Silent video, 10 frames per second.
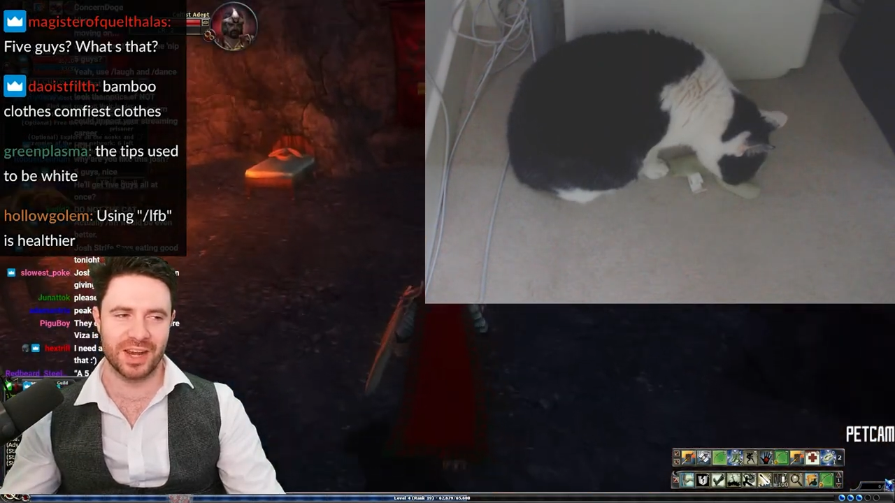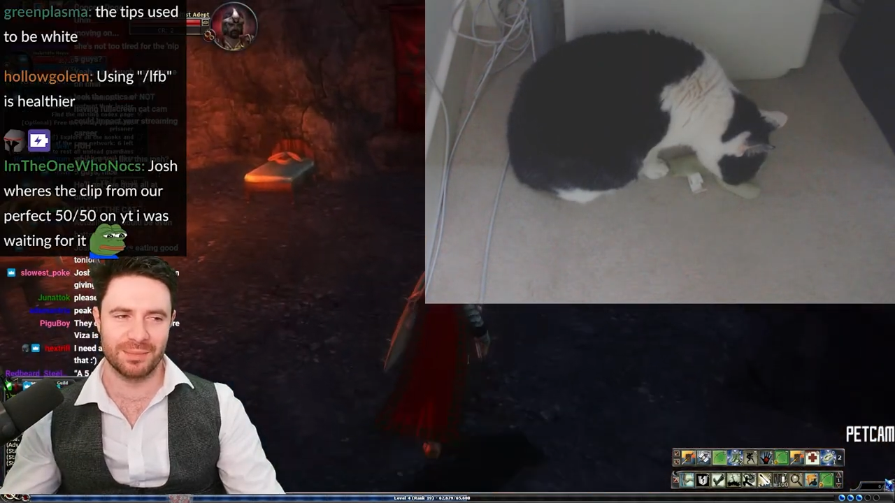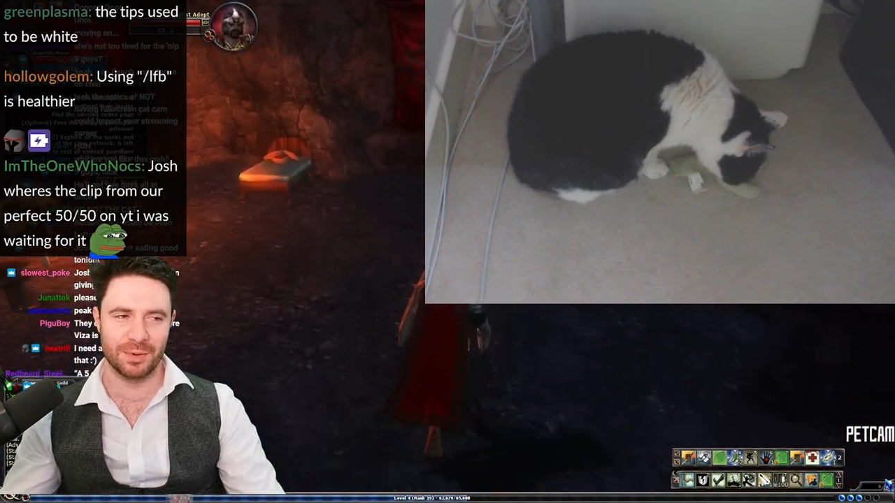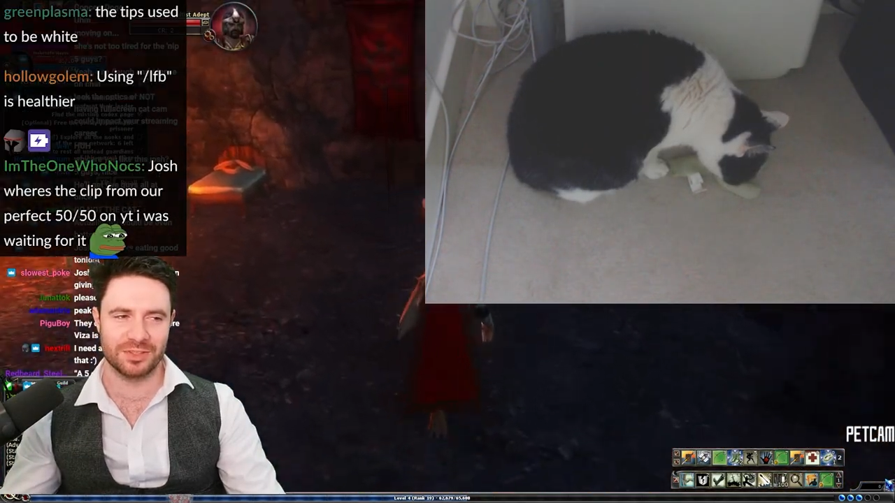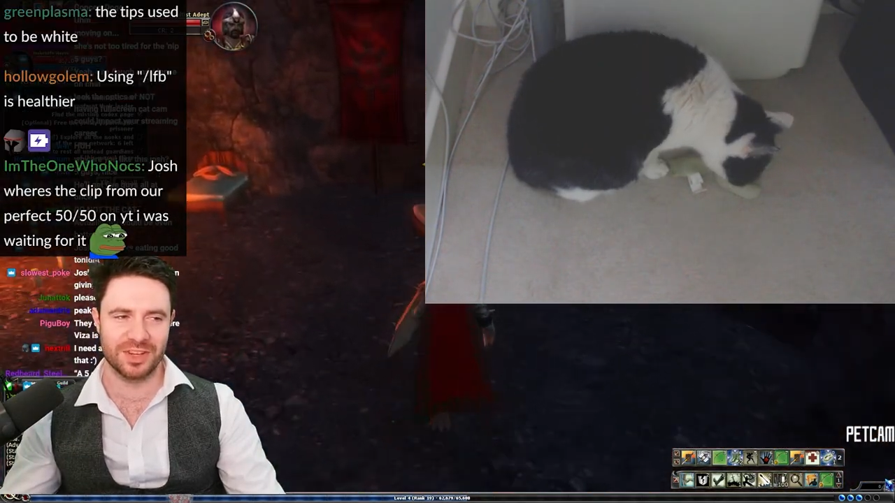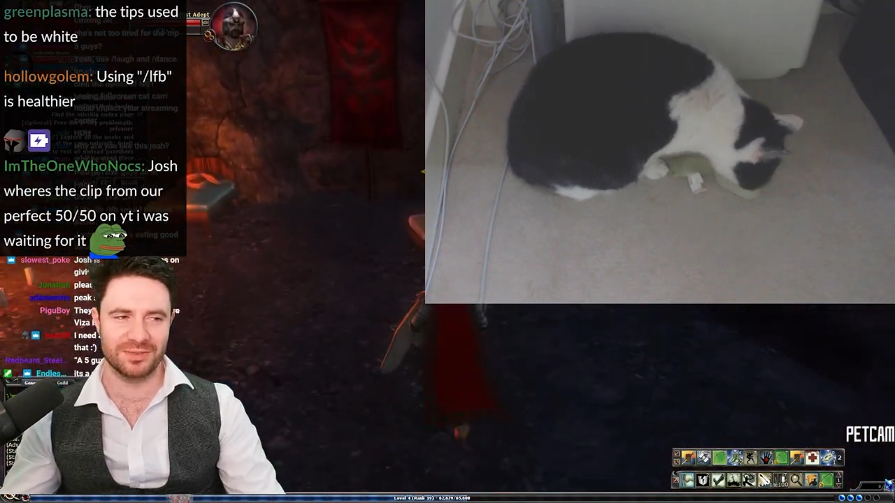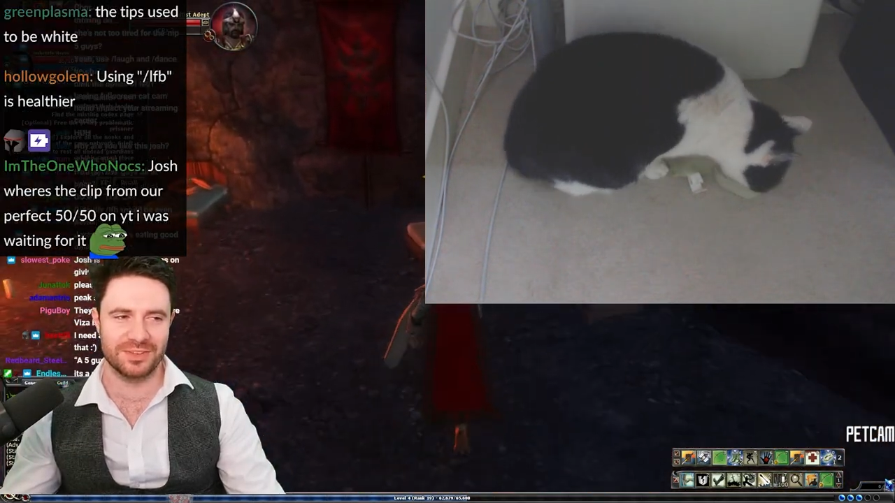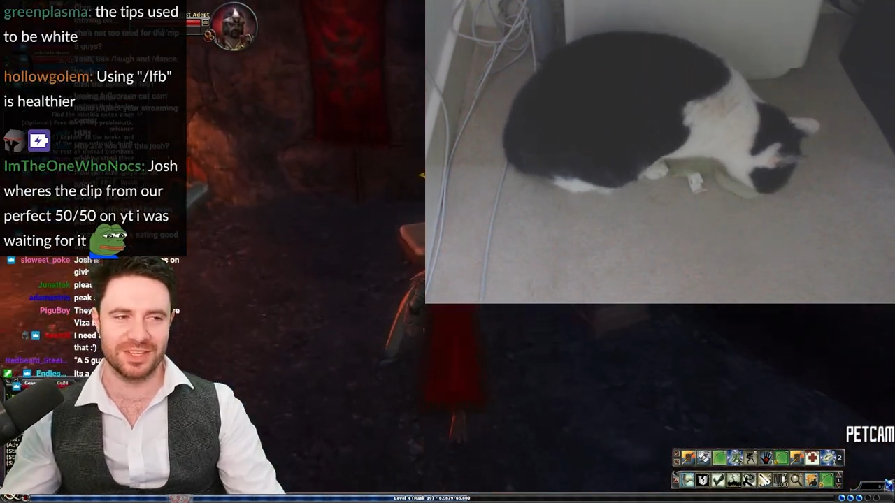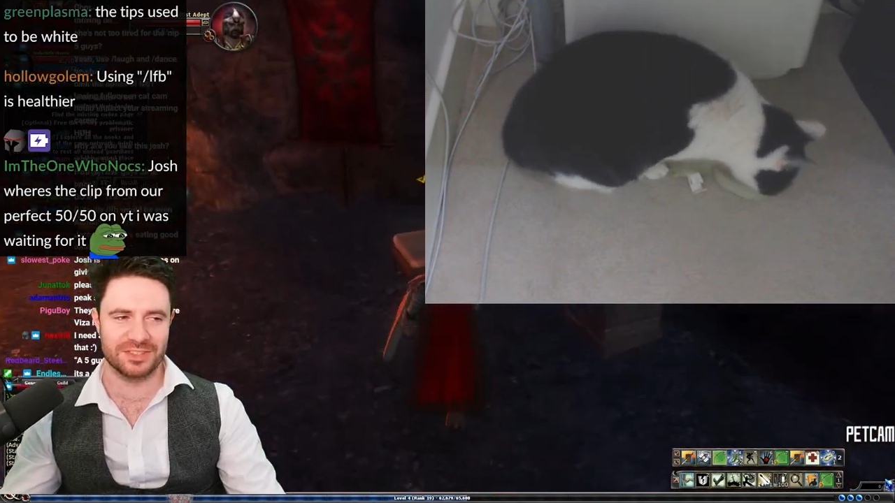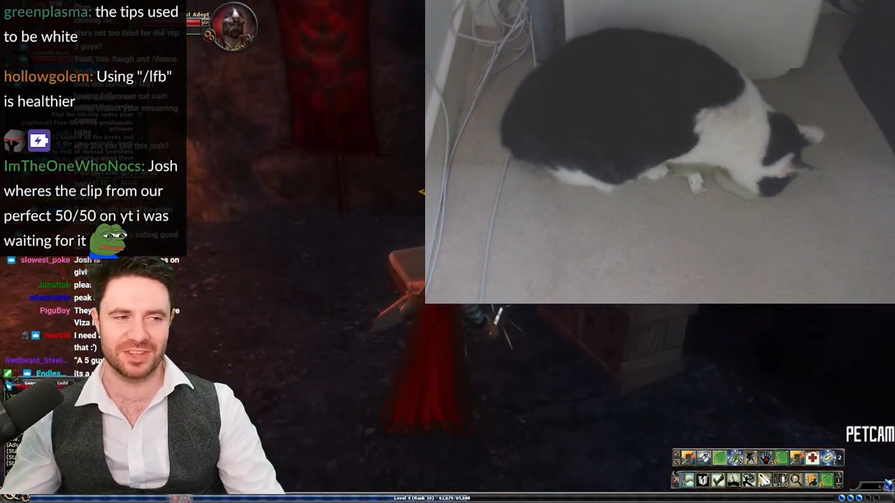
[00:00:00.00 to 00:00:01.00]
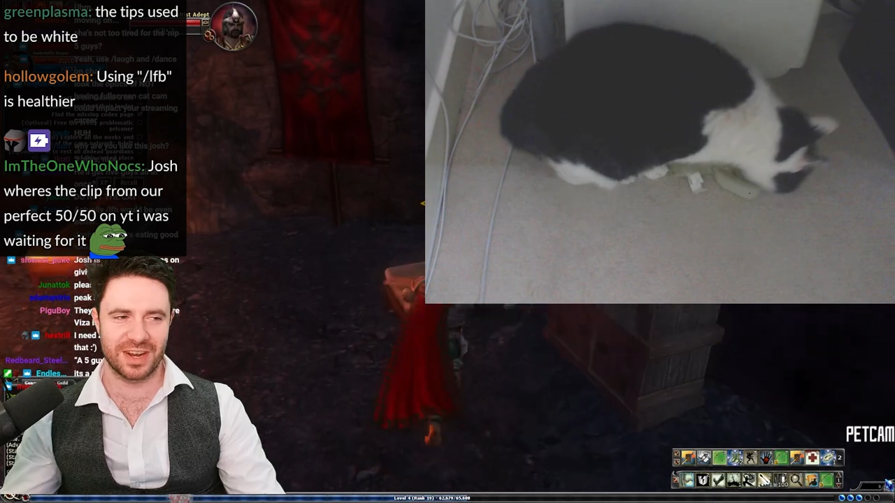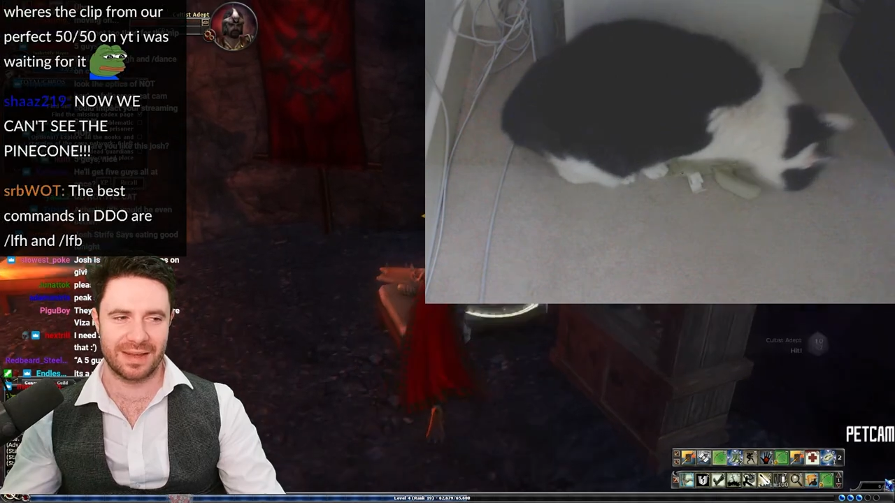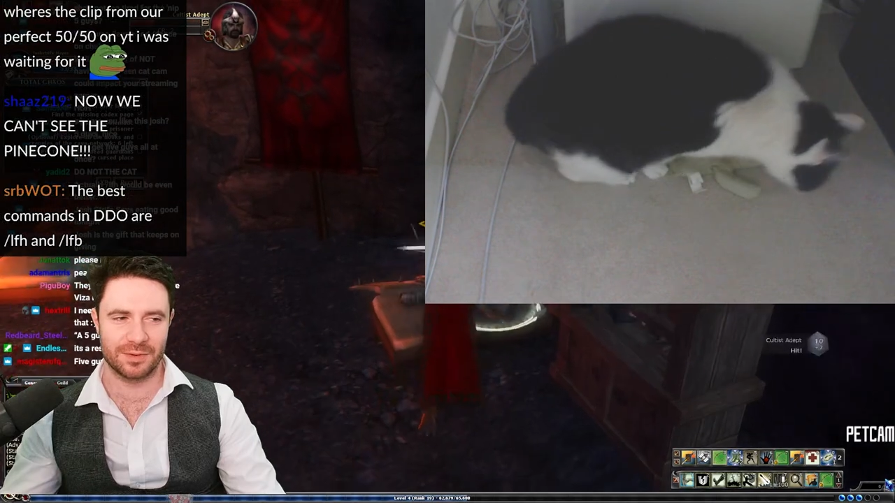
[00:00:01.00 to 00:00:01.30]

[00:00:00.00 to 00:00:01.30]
I'm not saying Visa's going to have